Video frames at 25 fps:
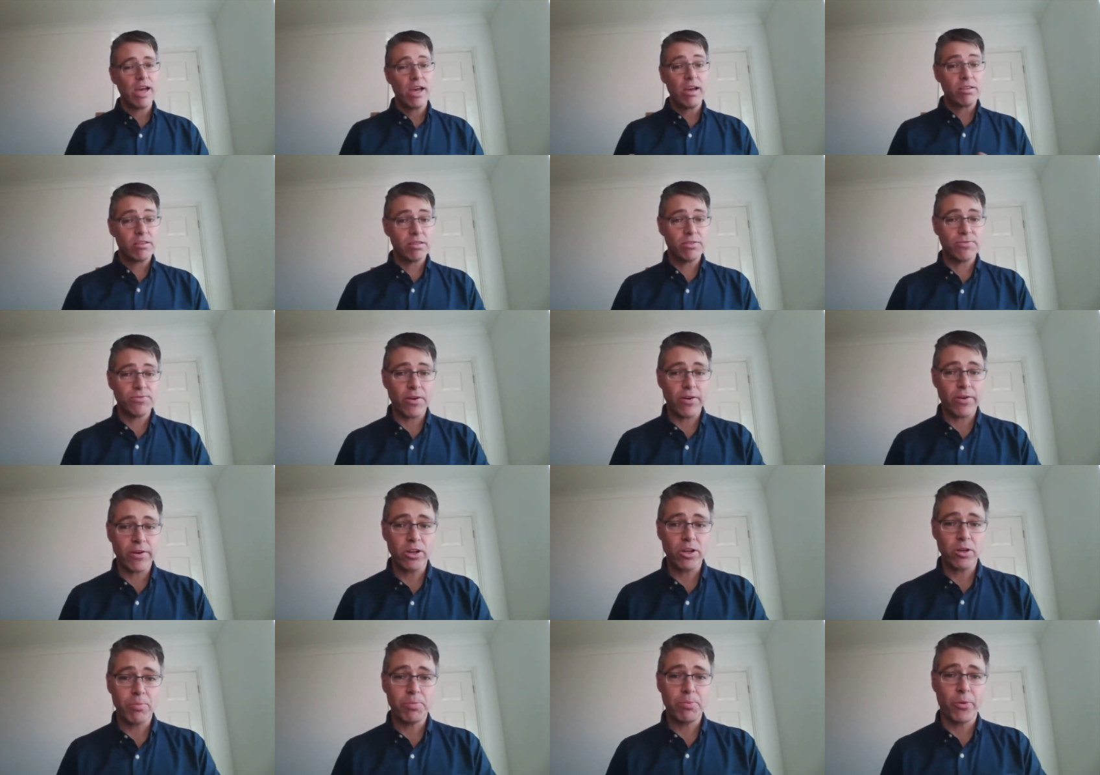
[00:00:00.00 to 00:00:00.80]
It's a
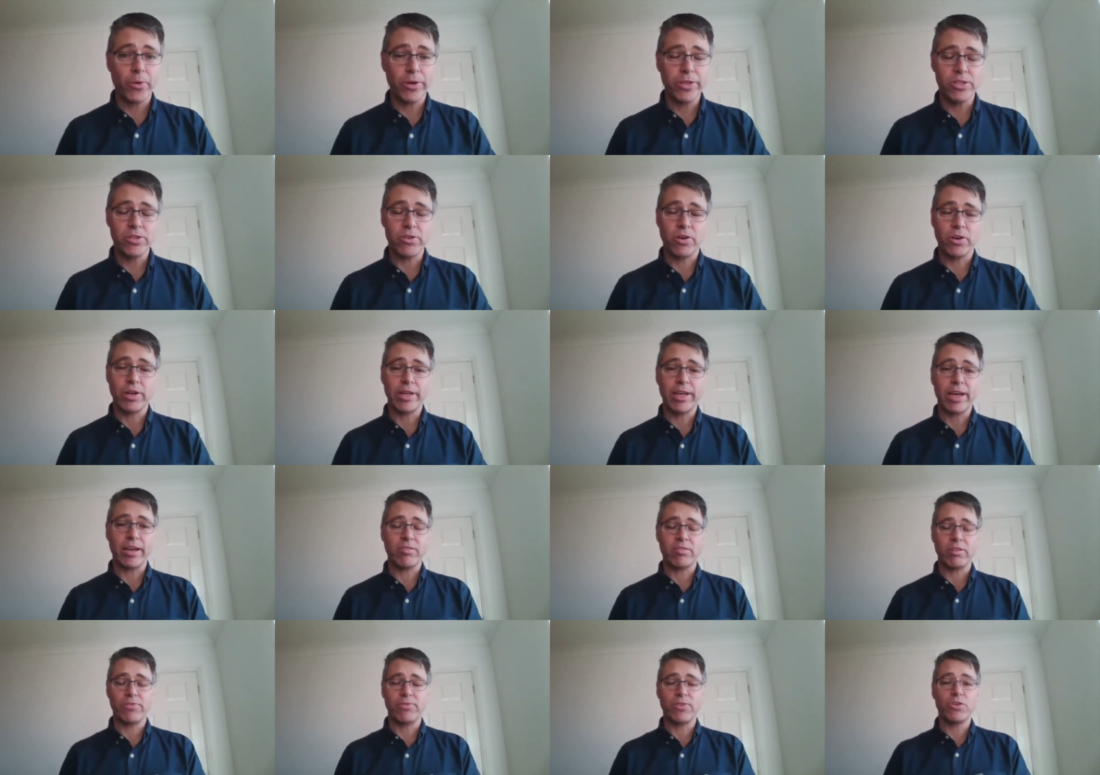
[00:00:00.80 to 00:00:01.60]
very good point, Donna.
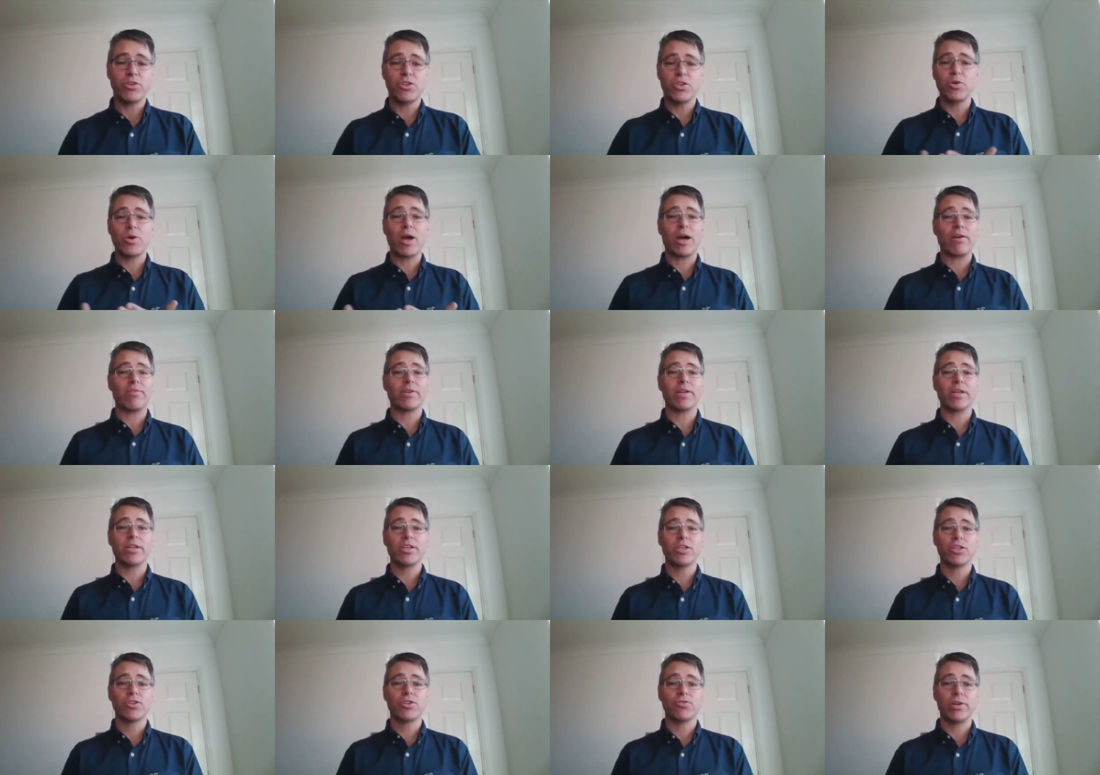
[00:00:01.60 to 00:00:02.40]
Yes, if you do have an
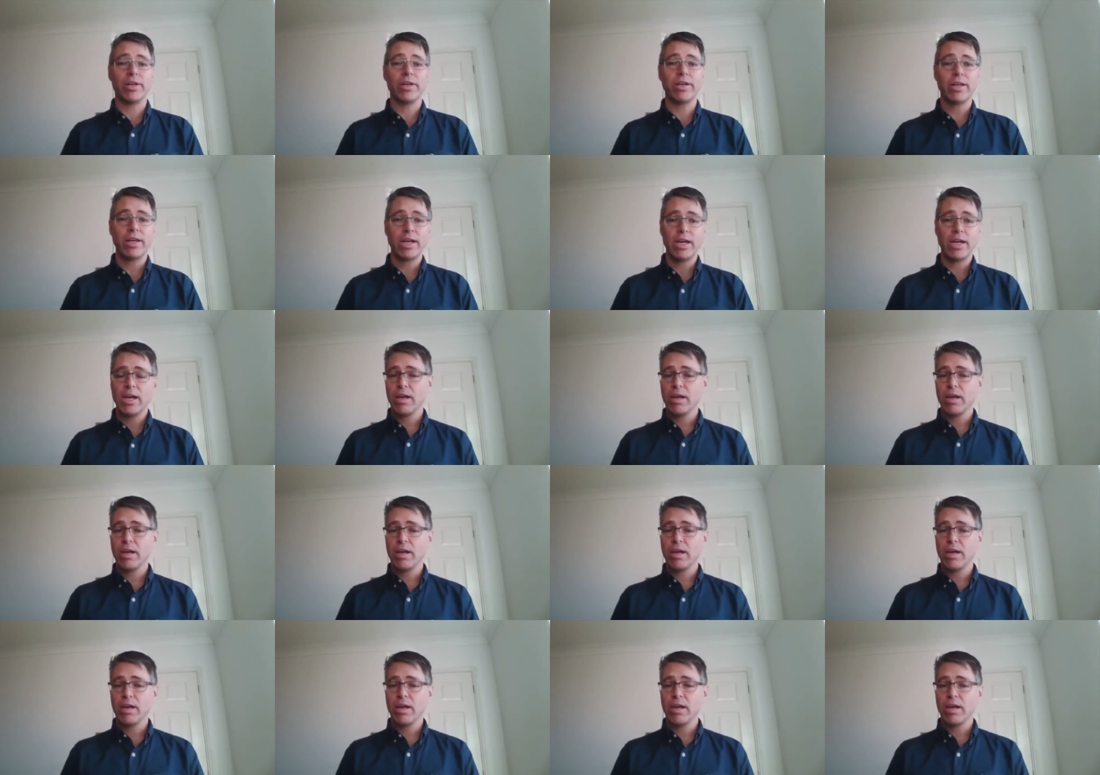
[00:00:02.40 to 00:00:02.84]
injury,